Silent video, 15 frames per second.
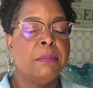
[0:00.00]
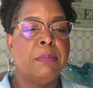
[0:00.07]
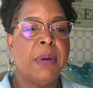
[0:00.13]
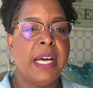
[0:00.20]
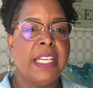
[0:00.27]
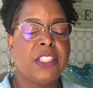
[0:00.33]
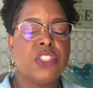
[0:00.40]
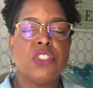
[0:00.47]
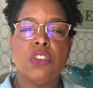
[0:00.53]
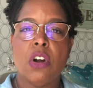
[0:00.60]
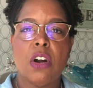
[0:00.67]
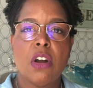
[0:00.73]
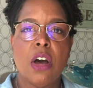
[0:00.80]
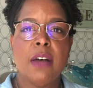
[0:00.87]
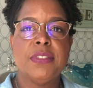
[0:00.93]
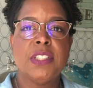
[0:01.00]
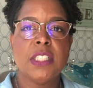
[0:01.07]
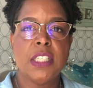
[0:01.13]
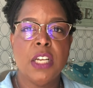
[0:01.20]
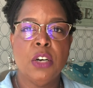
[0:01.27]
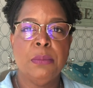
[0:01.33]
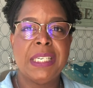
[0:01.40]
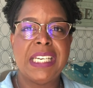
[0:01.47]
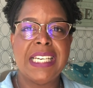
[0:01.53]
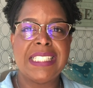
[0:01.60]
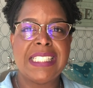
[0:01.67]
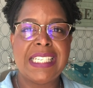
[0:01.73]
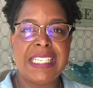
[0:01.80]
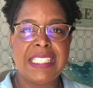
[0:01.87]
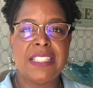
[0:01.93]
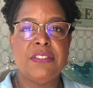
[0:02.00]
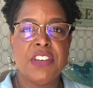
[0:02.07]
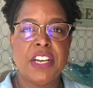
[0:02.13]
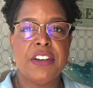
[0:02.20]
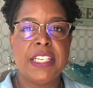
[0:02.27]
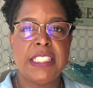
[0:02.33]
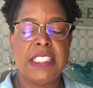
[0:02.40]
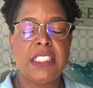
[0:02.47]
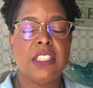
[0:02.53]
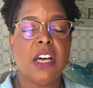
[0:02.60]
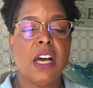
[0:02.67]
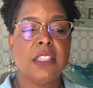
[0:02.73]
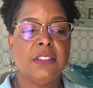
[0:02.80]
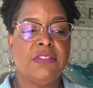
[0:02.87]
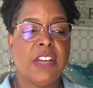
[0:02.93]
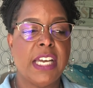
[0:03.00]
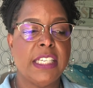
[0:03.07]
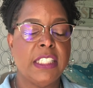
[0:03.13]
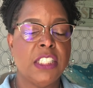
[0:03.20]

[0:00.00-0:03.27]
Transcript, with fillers: But start off slow, because it is very detoxifying.